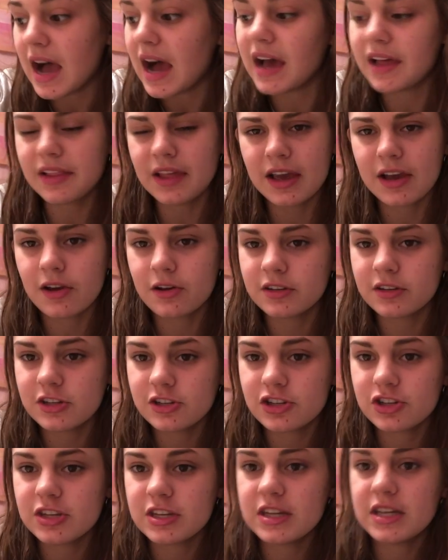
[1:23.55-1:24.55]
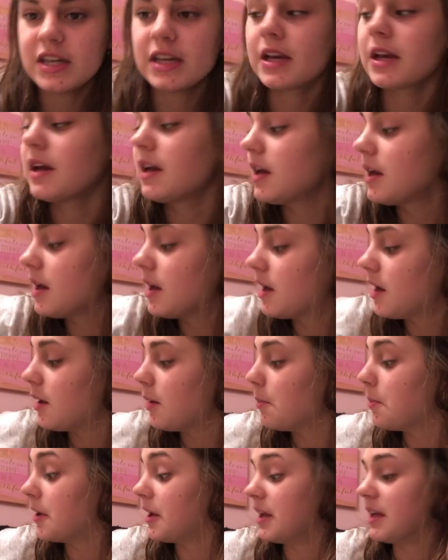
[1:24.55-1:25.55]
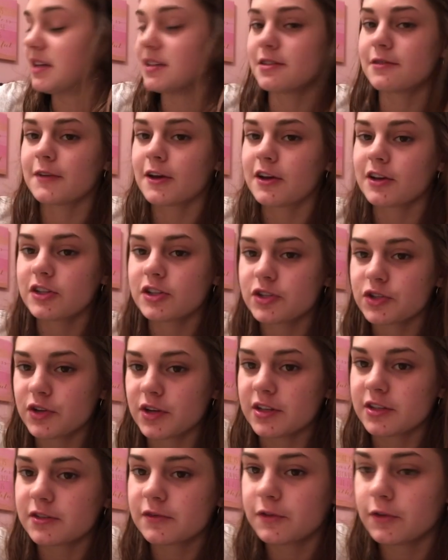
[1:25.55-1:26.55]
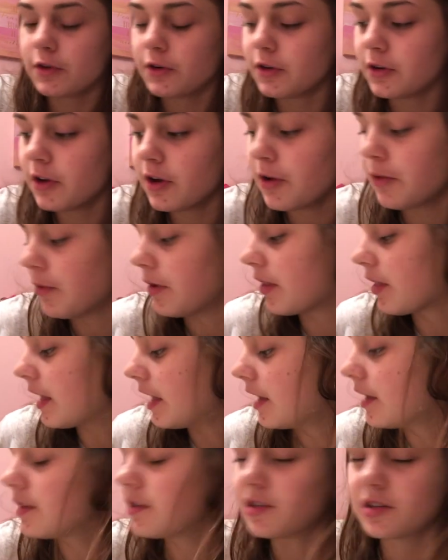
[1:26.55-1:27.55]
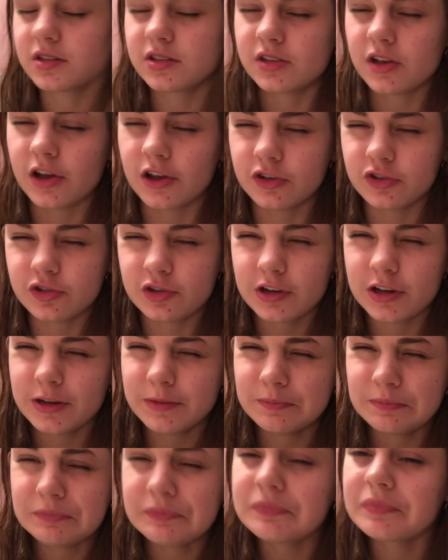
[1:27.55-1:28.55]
I like auditioning, but it is very stressful with like Tassandra.